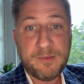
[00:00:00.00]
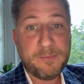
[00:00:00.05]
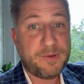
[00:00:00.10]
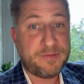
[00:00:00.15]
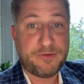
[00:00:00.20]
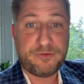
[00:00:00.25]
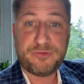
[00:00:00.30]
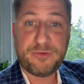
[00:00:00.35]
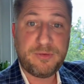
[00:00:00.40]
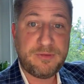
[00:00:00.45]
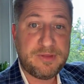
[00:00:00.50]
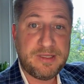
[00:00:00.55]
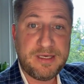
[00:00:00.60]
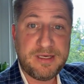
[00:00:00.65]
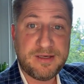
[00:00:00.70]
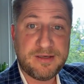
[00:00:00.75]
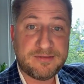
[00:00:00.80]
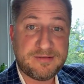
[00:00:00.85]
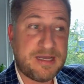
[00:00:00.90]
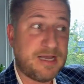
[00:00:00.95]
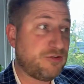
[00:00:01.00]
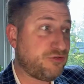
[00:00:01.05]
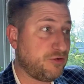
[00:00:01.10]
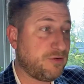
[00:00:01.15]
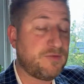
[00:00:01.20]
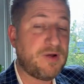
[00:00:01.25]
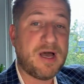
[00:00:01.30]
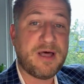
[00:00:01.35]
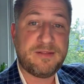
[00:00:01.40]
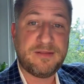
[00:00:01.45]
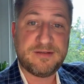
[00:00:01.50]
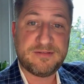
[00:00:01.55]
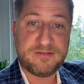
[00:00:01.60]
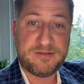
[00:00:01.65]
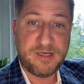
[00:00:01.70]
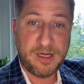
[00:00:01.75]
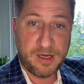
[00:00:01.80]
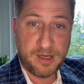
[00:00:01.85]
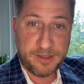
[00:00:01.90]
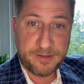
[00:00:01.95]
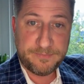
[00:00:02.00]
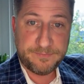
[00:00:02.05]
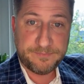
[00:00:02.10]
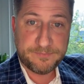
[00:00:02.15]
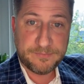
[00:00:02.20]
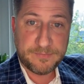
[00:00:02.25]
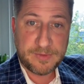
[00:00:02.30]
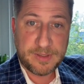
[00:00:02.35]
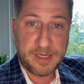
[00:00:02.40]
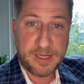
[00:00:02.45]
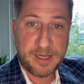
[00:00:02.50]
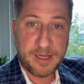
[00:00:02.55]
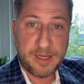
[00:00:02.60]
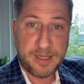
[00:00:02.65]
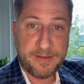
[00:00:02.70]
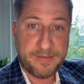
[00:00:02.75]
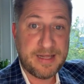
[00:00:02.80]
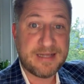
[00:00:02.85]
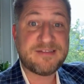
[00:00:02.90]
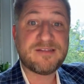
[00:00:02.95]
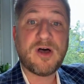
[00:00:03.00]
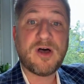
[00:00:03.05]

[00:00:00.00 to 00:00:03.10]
But the truth is, I should have gotten this done. And that's